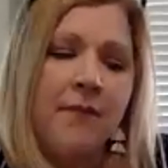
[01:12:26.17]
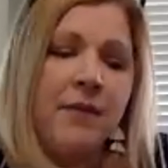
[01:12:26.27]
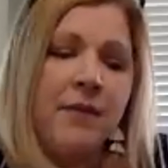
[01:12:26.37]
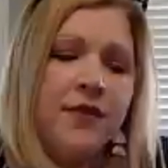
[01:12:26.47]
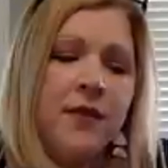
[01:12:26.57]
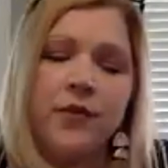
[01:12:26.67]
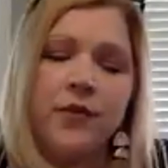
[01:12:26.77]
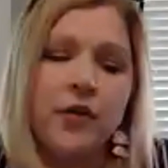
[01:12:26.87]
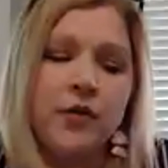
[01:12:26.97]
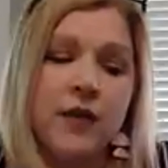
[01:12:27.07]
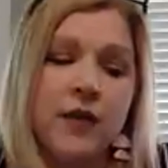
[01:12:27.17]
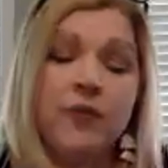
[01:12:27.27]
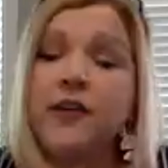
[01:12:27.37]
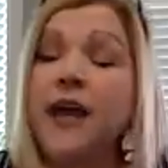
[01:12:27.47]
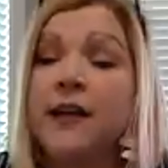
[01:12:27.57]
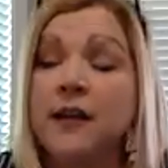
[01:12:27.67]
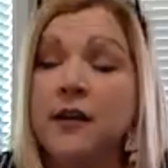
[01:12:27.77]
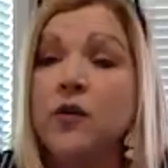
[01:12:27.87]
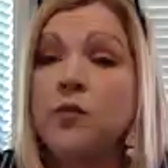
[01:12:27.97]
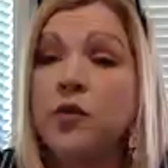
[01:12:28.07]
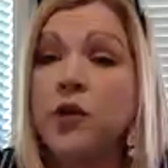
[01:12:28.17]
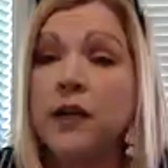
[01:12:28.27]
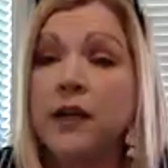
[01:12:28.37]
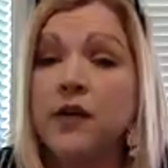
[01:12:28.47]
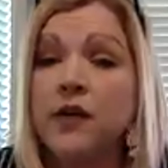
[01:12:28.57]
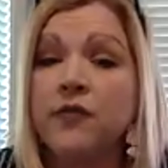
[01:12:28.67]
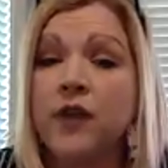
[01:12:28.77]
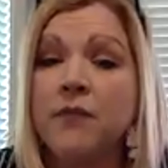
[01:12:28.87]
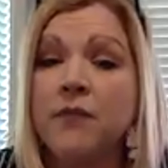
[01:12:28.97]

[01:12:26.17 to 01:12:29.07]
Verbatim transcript: I met them through Deborah Flanagan, whom you're going to hear from